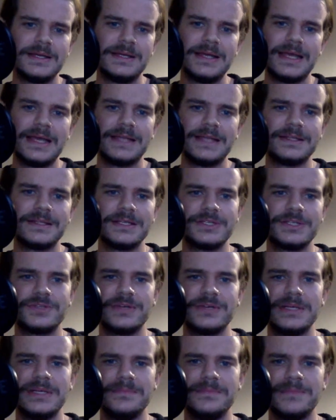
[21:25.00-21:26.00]
in this
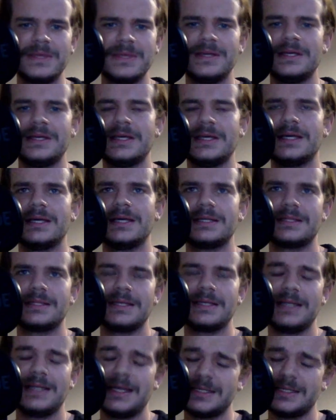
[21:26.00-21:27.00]
stream.
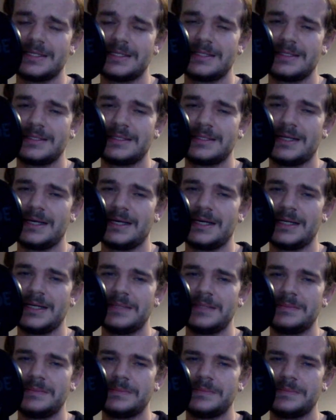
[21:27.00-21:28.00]
The last
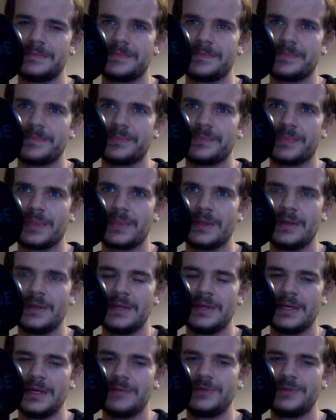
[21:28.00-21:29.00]
time,
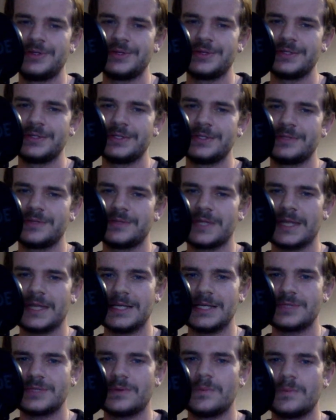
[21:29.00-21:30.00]
if you joined us for the
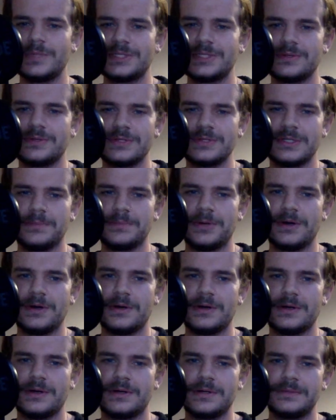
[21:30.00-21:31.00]
last one, we touched
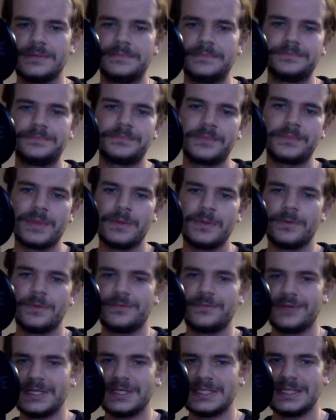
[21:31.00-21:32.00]
upon. Well,
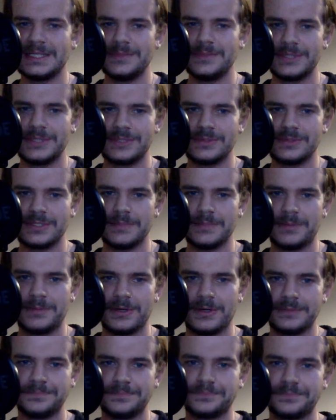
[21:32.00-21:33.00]
firstly, we touched
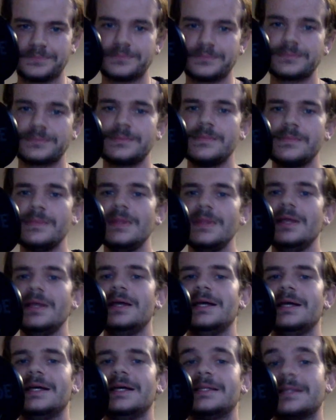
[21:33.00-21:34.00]
upon
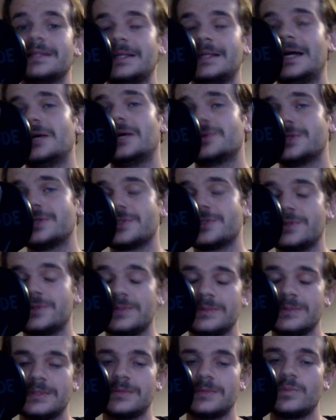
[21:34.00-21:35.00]
the loudness
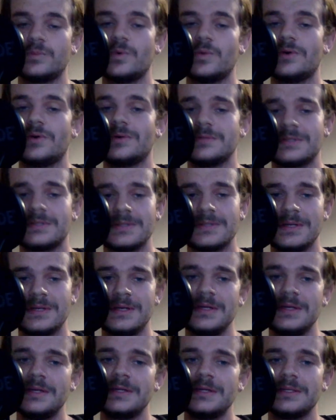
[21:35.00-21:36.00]
wars
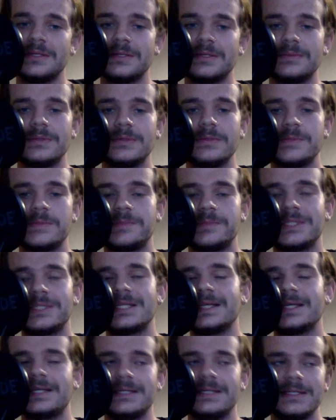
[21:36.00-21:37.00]
that were
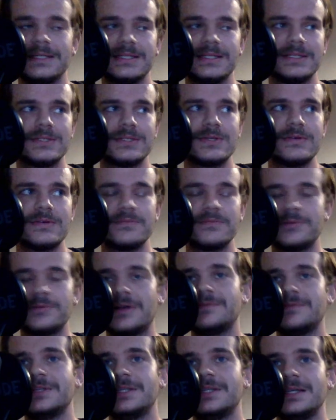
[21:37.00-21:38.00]
particularly sort of
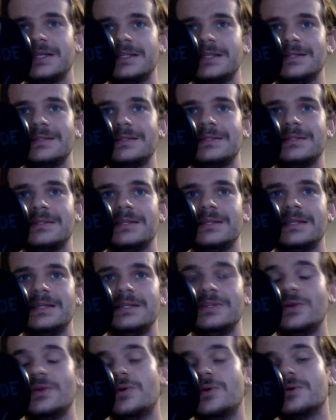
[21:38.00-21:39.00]
prevalent in the
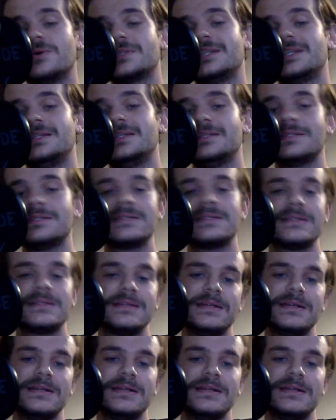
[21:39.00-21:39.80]
noughties,